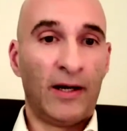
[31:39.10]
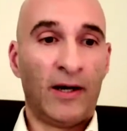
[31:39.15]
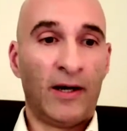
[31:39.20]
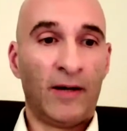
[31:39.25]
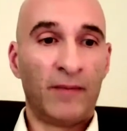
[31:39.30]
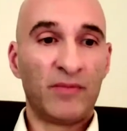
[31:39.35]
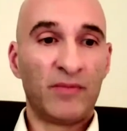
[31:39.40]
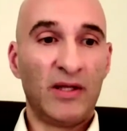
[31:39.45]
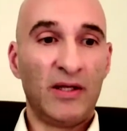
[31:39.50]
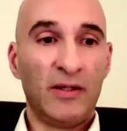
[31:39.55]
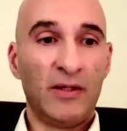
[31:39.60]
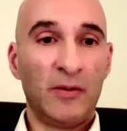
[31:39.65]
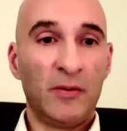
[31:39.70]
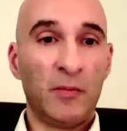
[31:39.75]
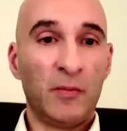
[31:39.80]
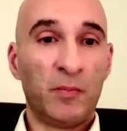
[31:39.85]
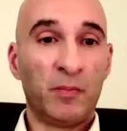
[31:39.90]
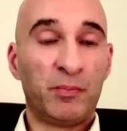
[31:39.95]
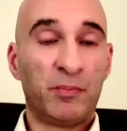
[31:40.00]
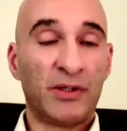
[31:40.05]
Um,
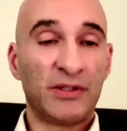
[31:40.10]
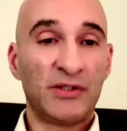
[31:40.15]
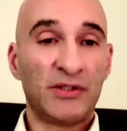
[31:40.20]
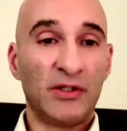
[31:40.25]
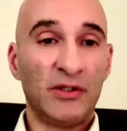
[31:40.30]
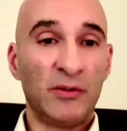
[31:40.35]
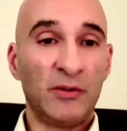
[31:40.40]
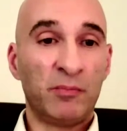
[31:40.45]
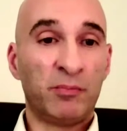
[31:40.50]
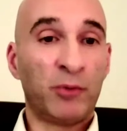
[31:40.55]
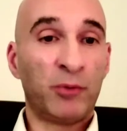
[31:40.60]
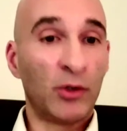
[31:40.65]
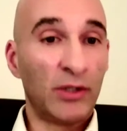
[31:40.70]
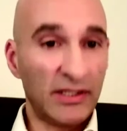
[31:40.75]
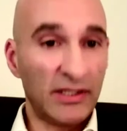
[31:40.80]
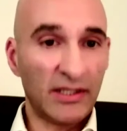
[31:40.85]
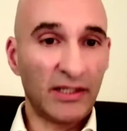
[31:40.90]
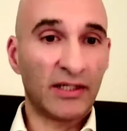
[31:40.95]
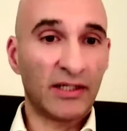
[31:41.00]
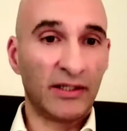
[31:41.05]
but
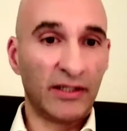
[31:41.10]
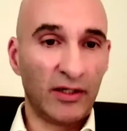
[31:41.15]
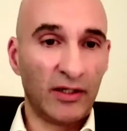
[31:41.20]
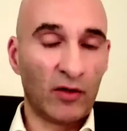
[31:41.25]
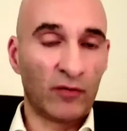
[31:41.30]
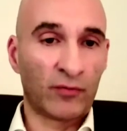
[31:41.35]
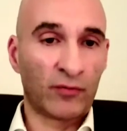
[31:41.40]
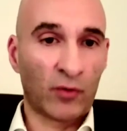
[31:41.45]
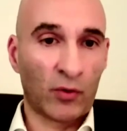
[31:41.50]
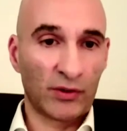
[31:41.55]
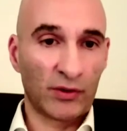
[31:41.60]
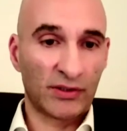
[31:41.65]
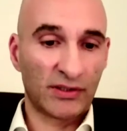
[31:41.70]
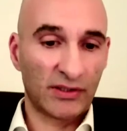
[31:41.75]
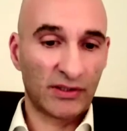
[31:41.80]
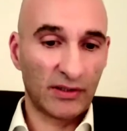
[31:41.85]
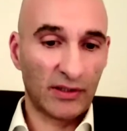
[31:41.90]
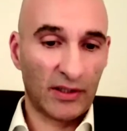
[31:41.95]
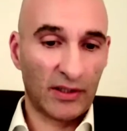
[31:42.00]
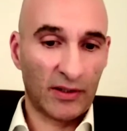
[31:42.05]
politically, of
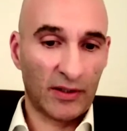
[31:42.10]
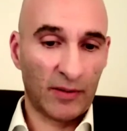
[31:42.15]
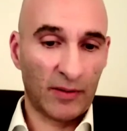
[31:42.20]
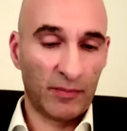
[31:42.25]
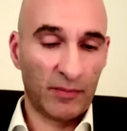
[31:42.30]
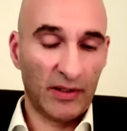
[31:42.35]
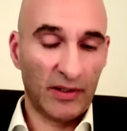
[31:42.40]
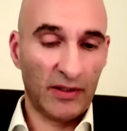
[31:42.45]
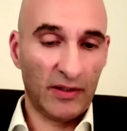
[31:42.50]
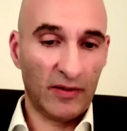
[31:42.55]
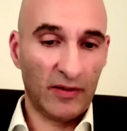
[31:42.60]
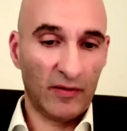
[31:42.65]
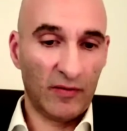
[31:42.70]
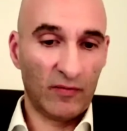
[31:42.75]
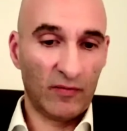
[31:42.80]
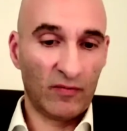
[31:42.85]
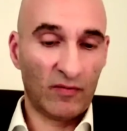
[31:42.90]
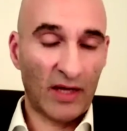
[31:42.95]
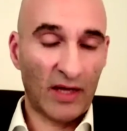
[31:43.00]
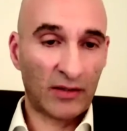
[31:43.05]
course, um,
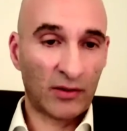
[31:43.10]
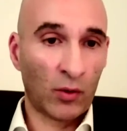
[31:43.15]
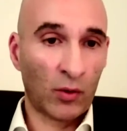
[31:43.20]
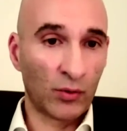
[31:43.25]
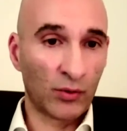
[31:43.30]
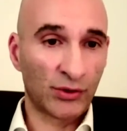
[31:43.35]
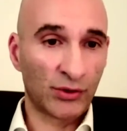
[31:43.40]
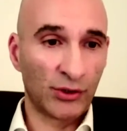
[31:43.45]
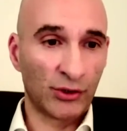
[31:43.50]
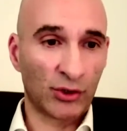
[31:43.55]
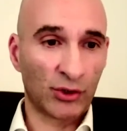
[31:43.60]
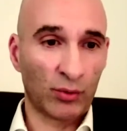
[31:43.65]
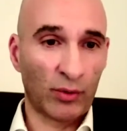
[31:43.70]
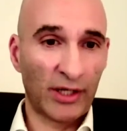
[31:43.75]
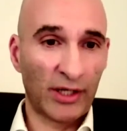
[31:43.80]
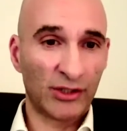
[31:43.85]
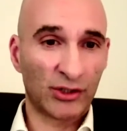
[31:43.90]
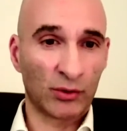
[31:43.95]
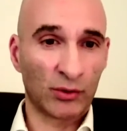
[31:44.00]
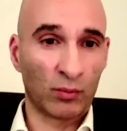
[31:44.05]
that whole
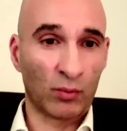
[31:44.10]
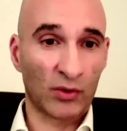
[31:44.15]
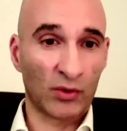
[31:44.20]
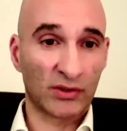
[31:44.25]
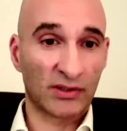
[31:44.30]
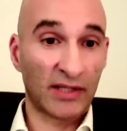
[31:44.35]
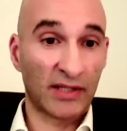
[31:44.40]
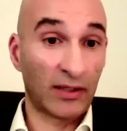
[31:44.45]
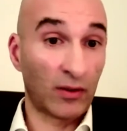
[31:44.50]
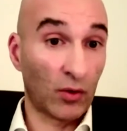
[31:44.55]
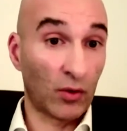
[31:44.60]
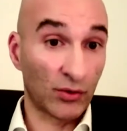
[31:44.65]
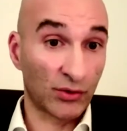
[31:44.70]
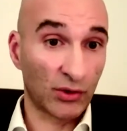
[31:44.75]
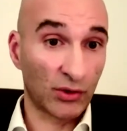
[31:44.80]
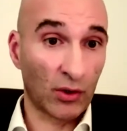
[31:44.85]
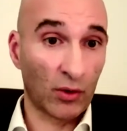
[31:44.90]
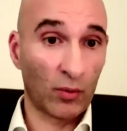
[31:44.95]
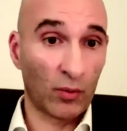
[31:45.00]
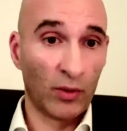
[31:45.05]
situation was then
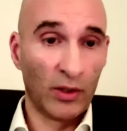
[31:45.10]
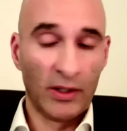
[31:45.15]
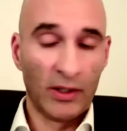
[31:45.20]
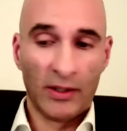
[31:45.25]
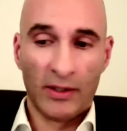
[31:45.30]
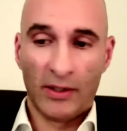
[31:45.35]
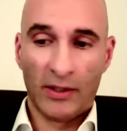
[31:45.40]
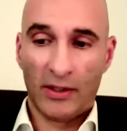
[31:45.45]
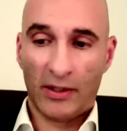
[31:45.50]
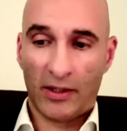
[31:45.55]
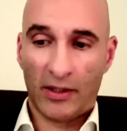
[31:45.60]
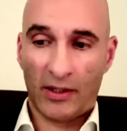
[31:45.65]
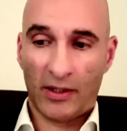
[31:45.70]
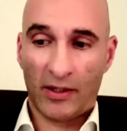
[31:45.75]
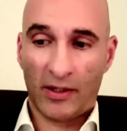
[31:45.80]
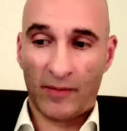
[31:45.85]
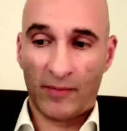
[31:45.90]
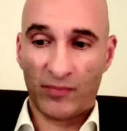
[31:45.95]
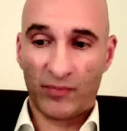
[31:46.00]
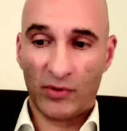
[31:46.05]
also
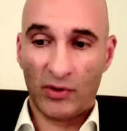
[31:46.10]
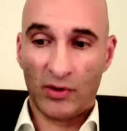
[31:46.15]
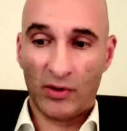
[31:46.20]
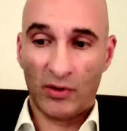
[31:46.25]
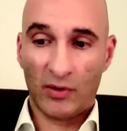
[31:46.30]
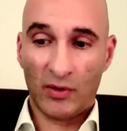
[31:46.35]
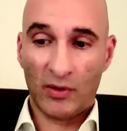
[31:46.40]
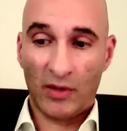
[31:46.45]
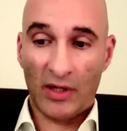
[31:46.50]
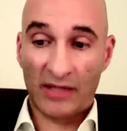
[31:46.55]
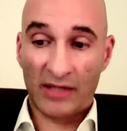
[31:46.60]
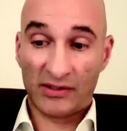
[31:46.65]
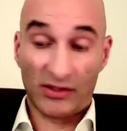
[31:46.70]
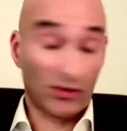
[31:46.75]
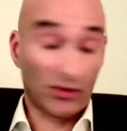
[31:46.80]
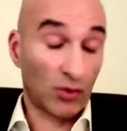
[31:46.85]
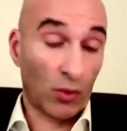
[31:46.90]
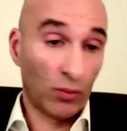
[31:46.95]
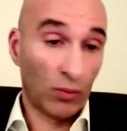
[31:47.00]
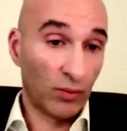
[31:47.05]
um, uh, as
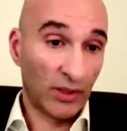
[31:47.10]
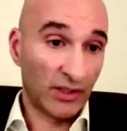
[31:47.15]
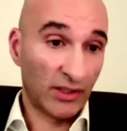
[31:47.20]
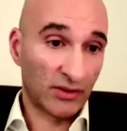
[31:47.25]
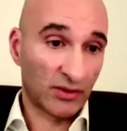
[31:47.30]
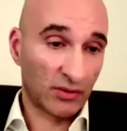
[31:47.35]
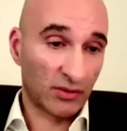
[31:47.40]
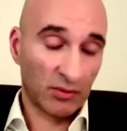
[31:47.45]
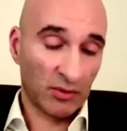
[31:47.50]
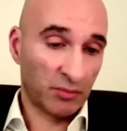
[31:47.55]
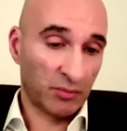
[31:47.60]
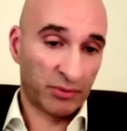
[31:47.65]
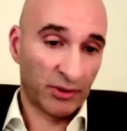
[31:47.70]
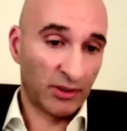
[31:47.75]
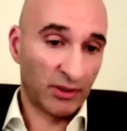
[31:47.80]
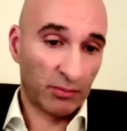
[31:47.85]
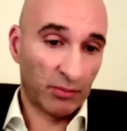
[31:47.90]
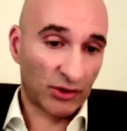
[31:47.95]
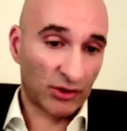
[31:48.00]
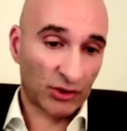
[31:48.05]
it's always uh,
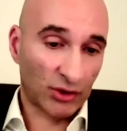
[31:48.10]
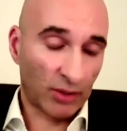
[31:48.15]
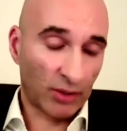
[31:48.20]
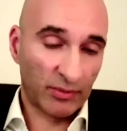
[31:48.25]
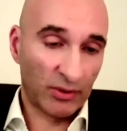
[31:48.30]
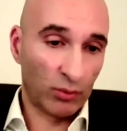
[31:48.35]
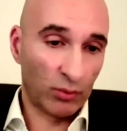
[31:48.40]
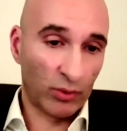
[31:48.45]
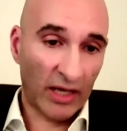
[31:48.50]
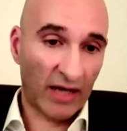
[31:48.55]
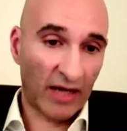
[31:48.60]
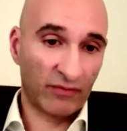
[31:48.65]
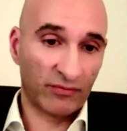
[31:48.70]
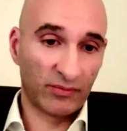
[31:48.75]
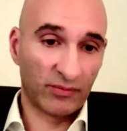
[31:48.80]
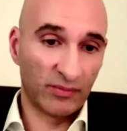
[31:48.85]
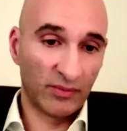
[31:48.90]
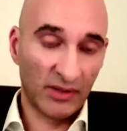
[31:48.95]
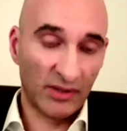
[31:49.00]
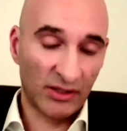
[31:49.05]
pretty much, I mean, we
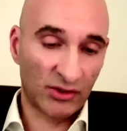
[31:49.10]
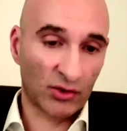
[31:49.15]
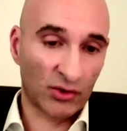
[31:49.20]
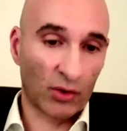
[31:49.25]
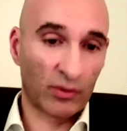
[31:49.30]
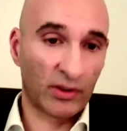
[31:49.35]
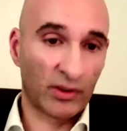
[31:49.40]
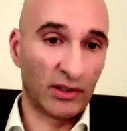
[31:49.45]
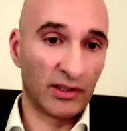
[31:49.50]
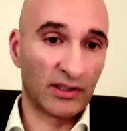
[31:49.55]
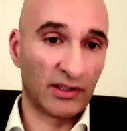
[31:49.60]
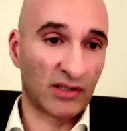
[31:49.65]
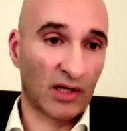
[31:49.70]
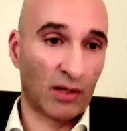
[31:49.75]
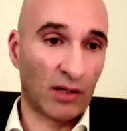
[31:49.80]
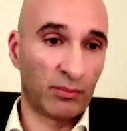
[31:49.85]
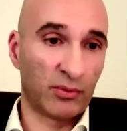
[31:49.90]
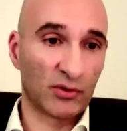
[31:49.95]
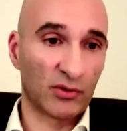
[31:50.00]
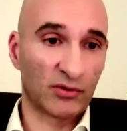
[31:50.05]
have historical
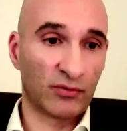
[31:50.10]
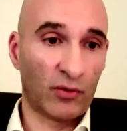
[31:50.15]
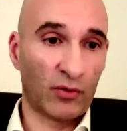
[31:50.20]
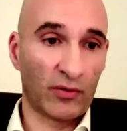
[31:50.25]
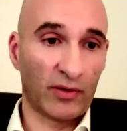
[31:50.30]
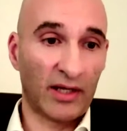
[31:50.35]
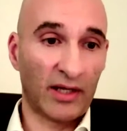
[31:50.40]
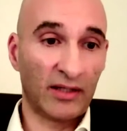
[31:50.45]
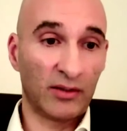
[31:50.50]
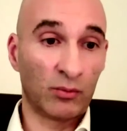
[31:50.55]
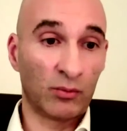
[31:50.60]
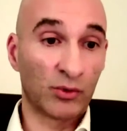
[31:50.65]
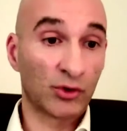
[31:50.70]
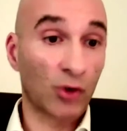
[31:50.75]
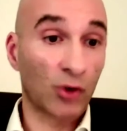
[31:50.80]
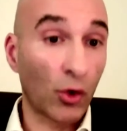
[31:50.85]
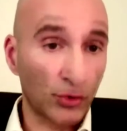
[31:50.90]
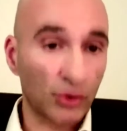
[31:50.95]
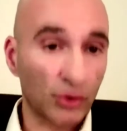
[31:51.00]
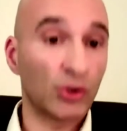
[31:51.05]
examples for that. It
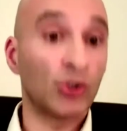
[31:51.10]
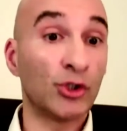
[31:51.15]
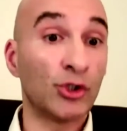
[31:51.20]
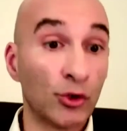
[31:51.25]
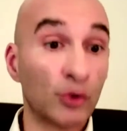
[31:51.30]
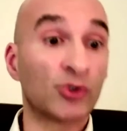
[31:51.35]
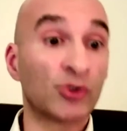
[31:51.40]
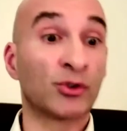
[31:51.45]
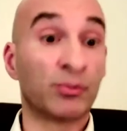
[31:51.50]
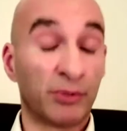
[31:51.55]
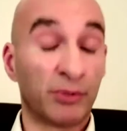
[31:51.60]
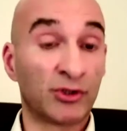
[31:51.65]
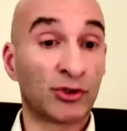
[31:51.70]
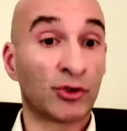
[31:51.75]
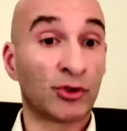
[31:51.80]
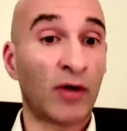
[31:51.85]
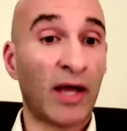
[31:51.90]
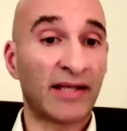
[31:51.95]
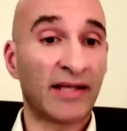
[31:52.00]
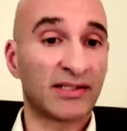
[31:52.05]
was also used to
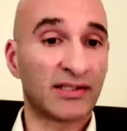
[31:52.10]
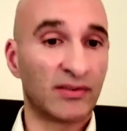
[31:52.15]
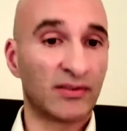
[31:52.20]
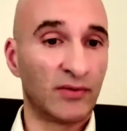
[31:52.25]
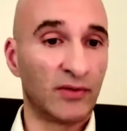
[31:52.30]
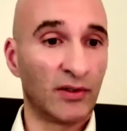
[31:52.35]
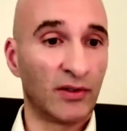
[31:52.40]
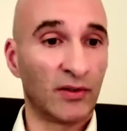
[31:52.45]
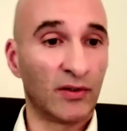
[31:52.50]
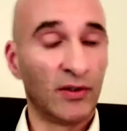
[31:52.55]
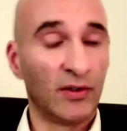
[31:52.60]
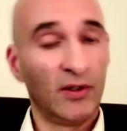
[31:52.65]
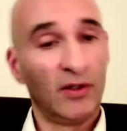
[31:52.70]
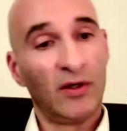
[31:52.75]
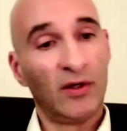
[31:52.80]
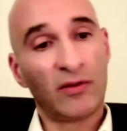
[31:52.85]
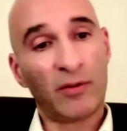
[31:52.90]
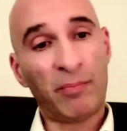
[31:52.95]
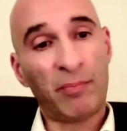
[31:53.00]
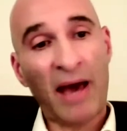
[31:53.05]
buttress the,
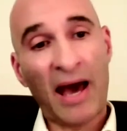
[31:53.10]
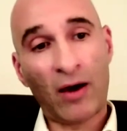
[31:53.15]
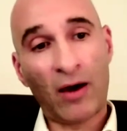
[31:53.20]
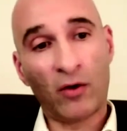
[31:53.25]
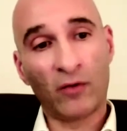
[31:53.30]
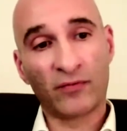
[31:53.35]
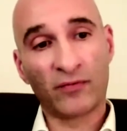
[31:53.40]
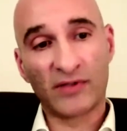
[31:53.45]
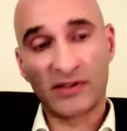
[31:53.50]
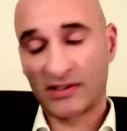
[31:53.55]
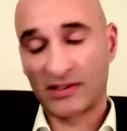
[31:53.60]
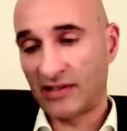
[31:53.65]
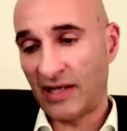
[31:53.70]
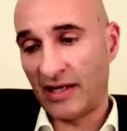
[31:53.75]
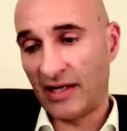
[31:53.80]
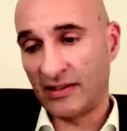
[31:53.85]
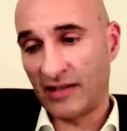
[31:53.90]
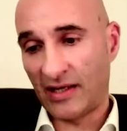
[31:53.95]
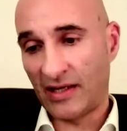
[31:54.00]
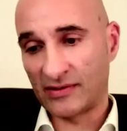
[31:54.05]
the power of the
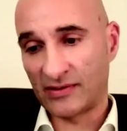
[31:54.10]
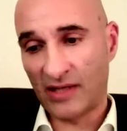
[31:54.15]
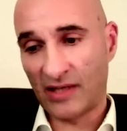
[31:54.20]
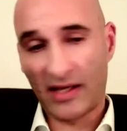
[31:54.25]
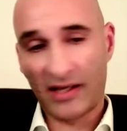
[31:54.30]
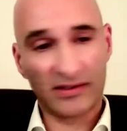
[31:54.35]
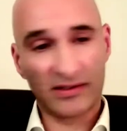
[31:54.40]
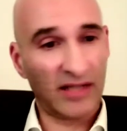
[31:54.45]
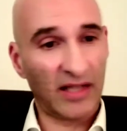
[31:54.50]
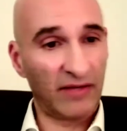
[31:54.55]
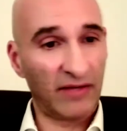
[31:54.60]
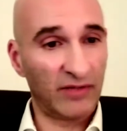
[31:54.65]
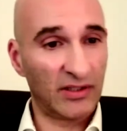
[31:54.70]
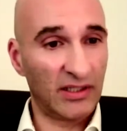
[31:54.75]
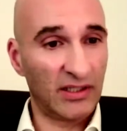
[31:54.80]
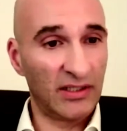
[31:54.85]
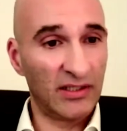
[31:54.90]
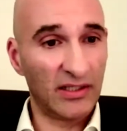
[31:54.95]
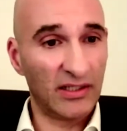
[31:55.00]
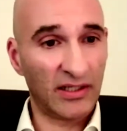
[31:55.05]
state, as, as
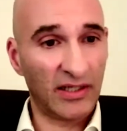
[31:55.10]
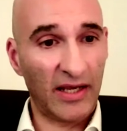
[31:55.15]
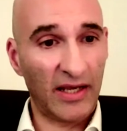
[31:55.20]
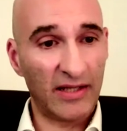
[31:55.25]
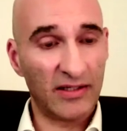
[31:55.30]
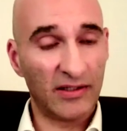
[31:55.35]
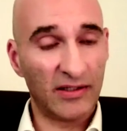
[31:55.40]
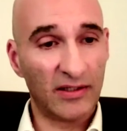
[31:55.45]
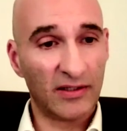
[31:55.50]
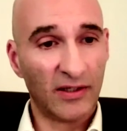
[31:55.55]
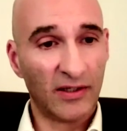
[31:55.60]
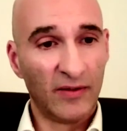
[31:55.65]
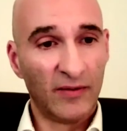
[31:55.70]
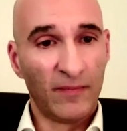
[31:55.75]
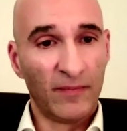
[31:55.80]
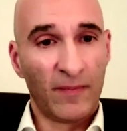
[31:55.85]
David indicated.